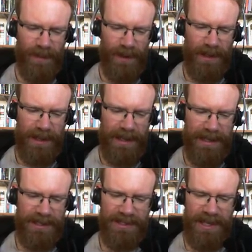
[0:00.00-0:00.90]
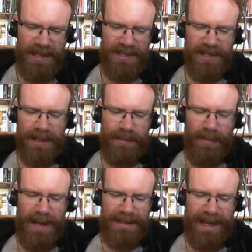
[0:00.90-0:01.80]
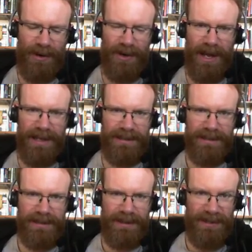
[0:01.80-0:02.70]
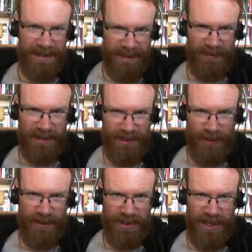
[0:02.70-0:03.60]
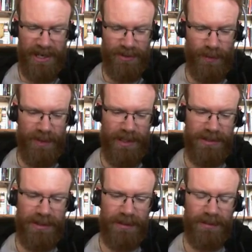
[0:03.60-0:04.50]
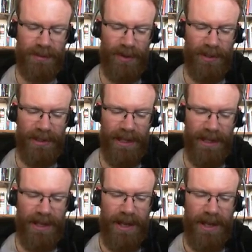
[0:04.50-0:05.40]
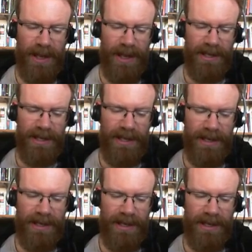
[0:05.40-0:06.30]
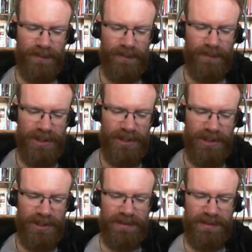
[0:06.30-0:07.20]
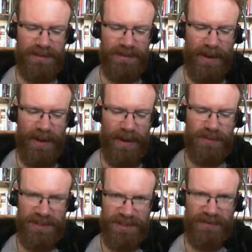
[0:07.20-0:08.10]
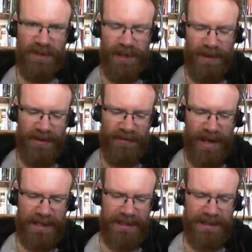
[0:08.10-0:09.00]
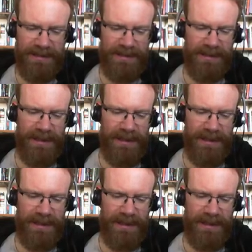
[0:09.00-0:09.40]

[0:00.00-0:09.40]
he does not sleep by day or night. This is something that's going to change when we get to, to book 11. But um, she describes Gilgamesh specifically by the fact he doesn't sleep.